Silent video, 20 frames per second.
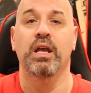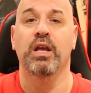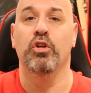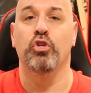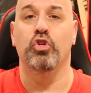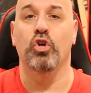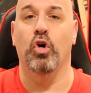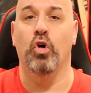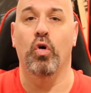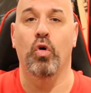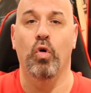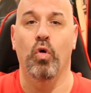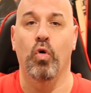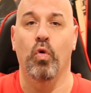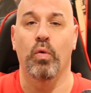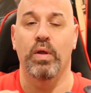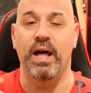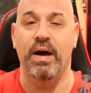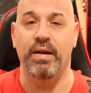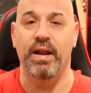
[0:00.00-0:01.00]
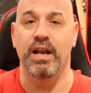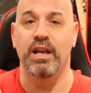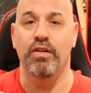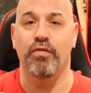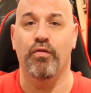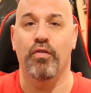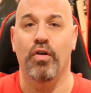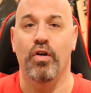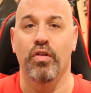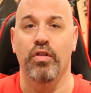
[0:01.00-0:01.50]
So without any
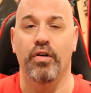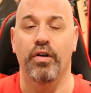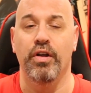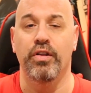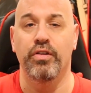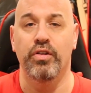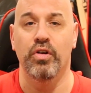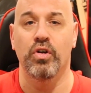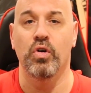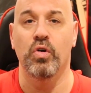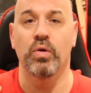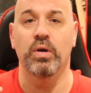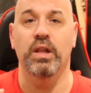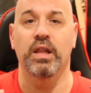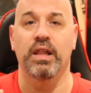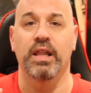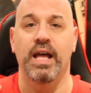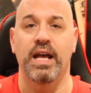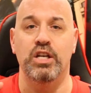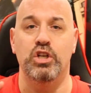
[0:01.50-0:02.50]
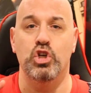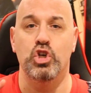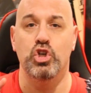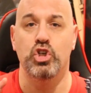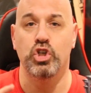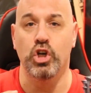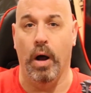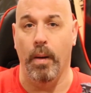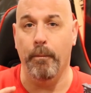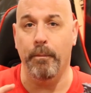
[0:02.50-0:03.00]
further ado, let's
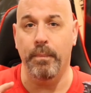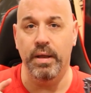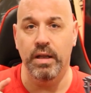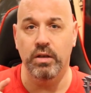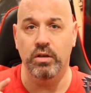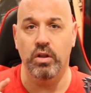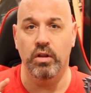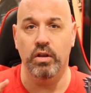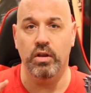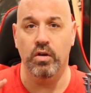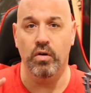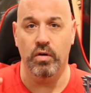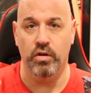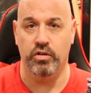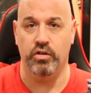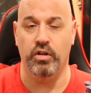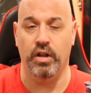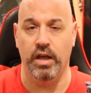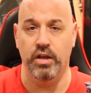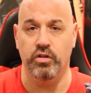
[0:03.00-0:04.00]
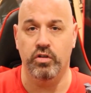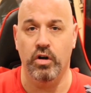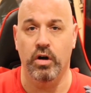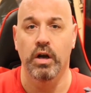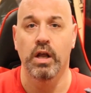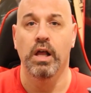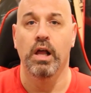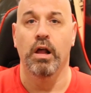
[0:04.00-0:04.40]
jump into the Cura Slicer,